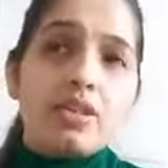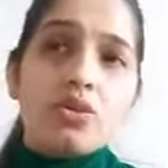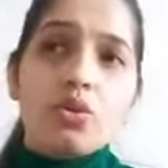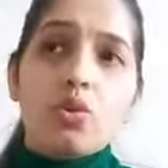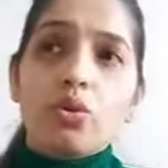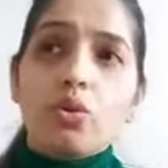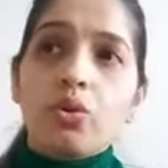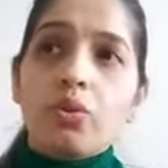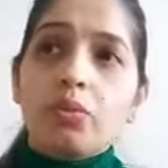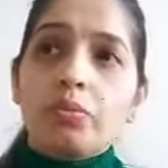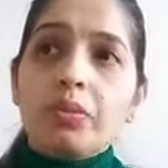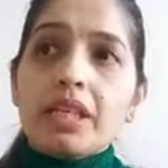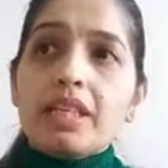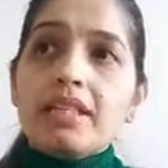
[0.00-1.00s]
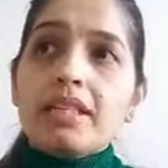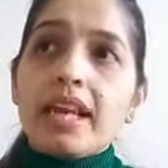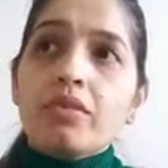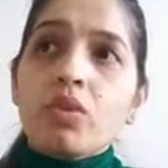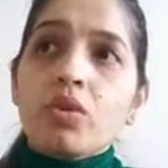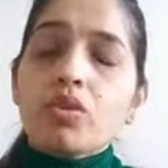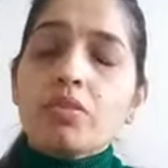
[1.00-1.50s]
So because
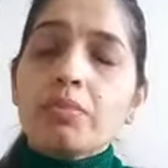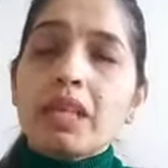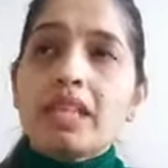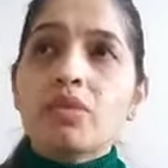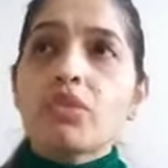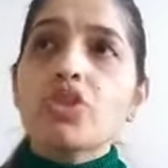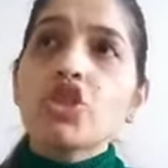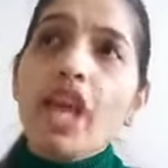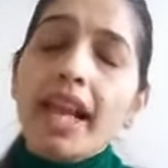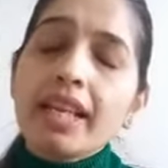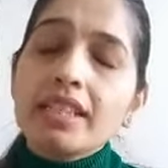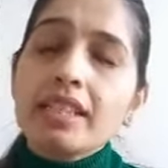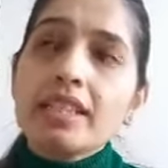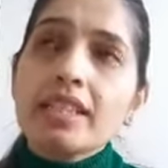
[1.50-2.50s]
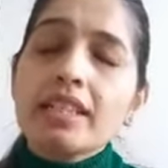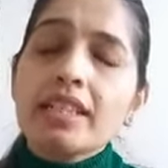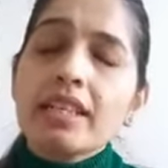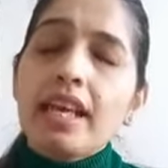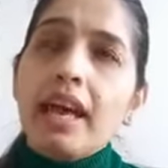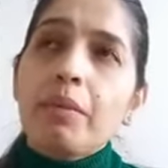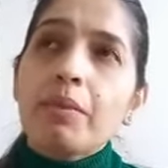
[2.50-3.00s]
I was being rejected,
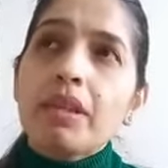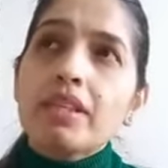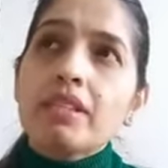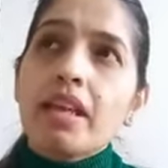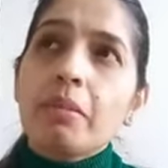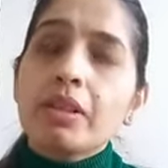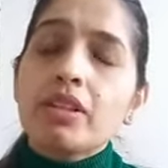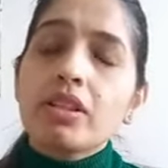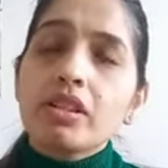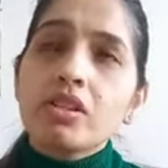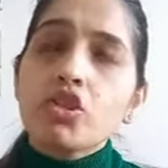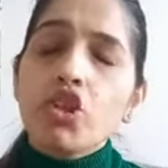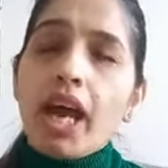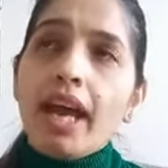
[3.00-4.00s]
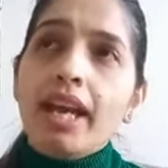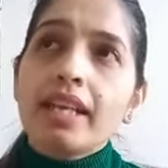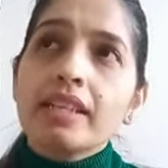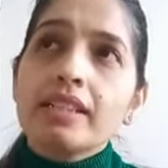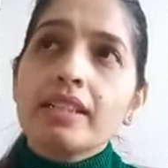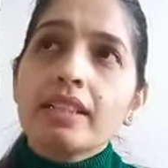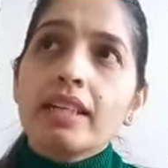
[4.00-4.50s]
because I'm a girl
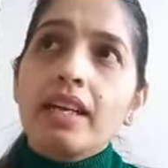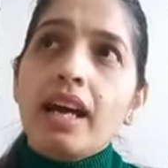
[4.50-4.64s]
child,